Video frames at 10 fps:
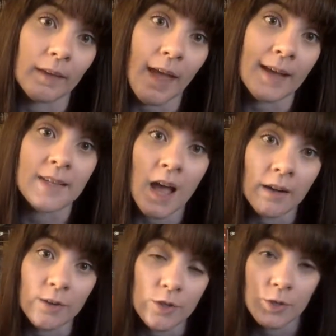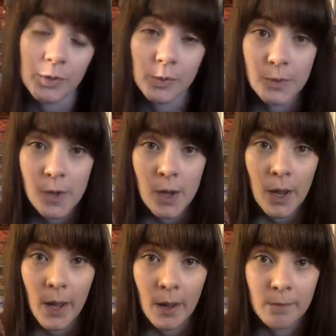exiled to
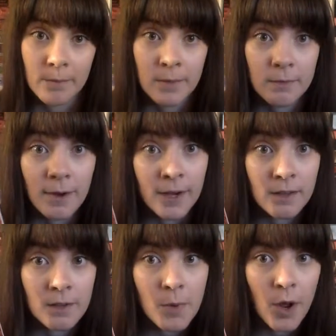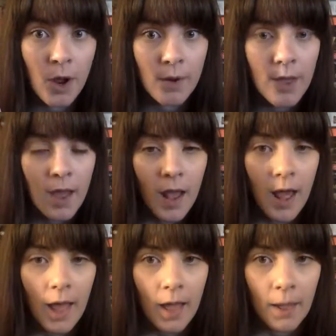the regular world.
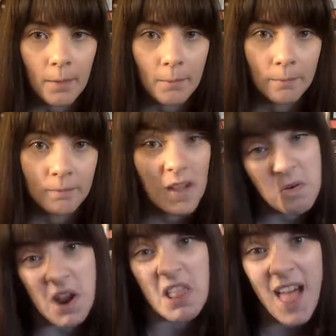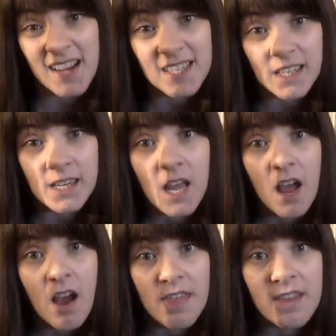I quite liked it.
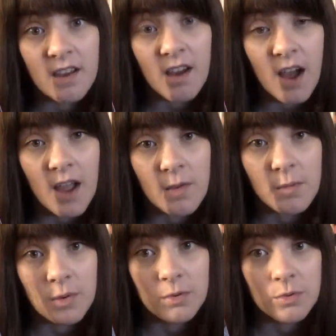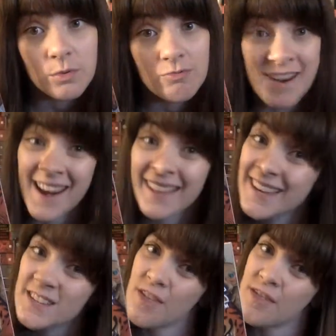I think I will read at
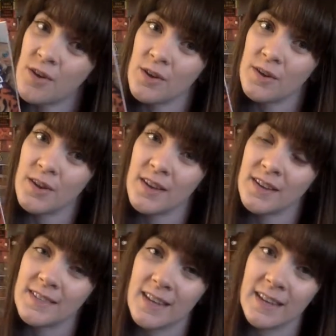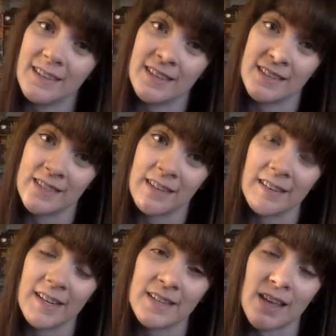least the 3rd in this
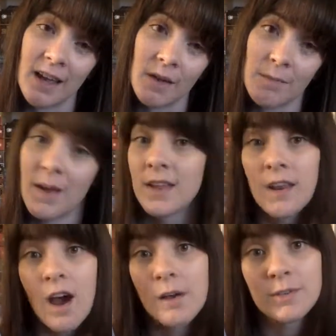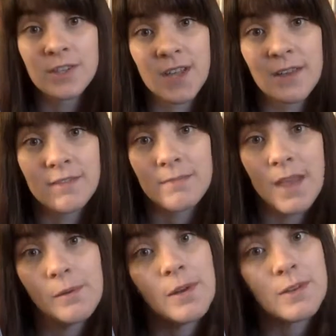series, and I will decide from
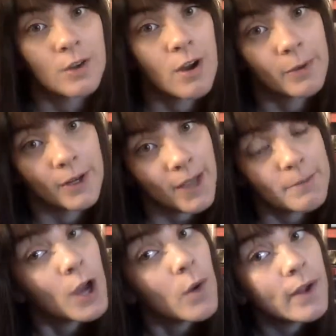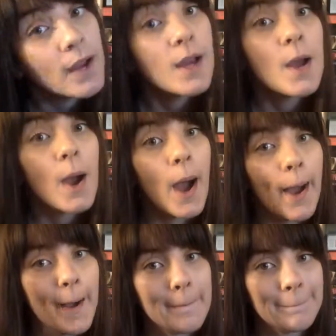there whether or not I'm going to keep going.
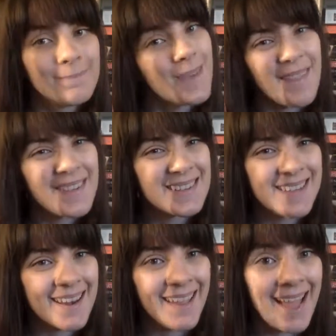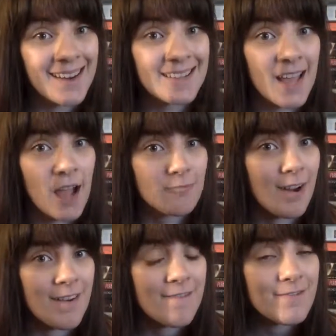Nothing is standing out as a
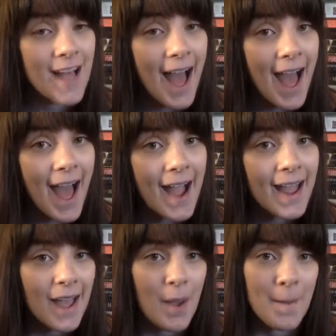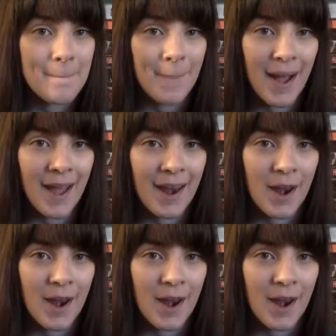red flag, but